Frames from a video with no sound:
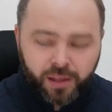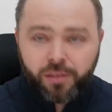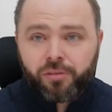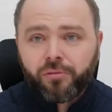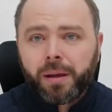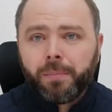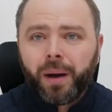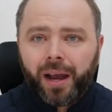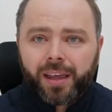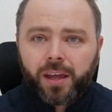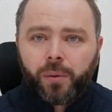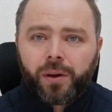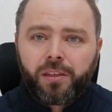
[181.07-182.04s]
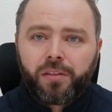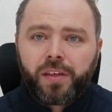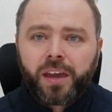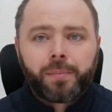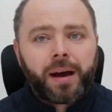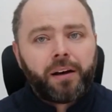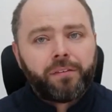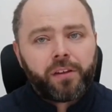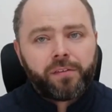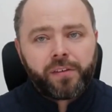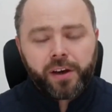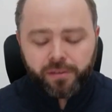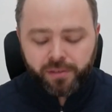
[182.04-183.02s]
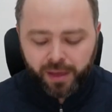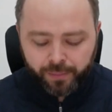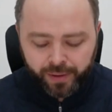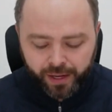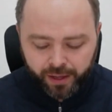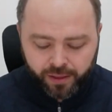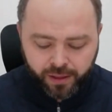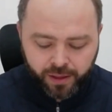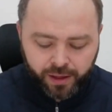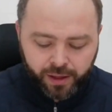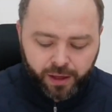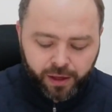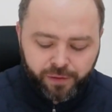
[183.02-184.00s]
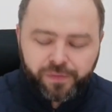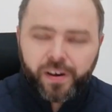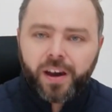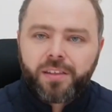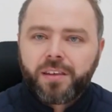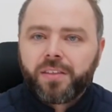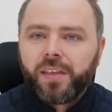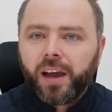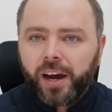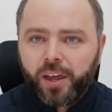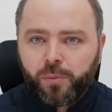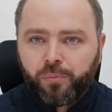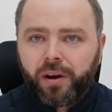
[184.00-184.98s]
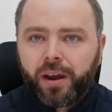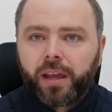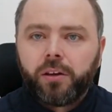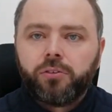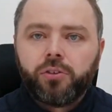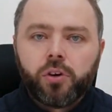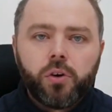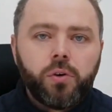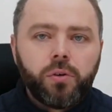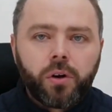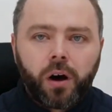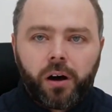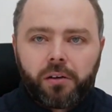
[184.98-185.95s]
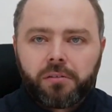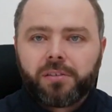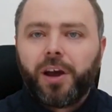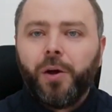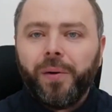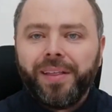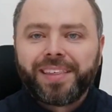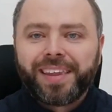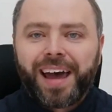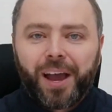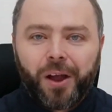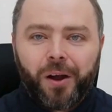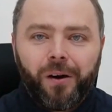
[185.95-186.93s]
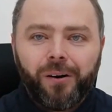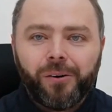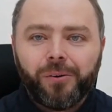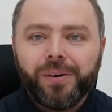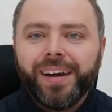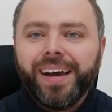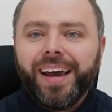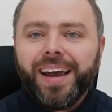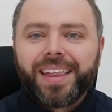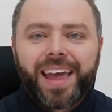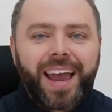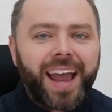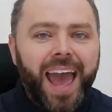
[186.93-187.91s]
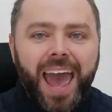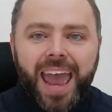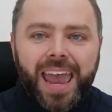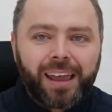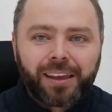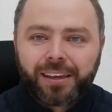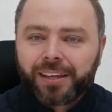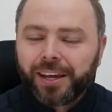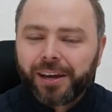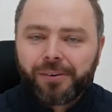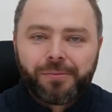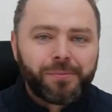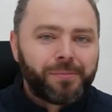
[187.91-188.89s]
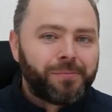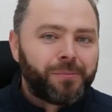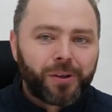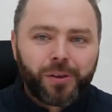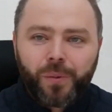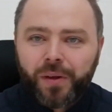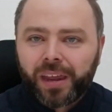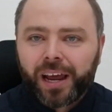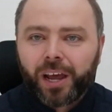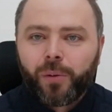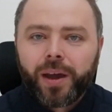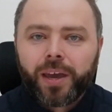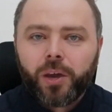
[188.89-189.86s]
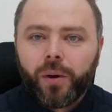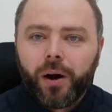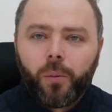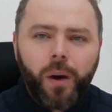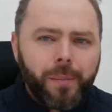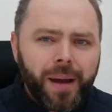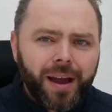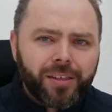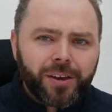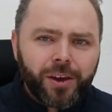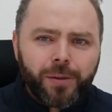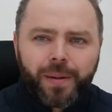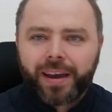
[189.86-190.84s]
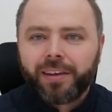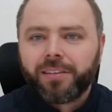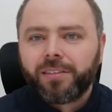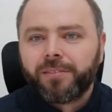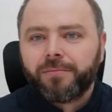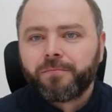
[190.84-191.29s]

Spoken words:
3 buckets I want us to think about for the first 10 minutes. First is the icebreaker. Do not go into that call saying, hey, what's the weather like where you are? Whereabouts are you based?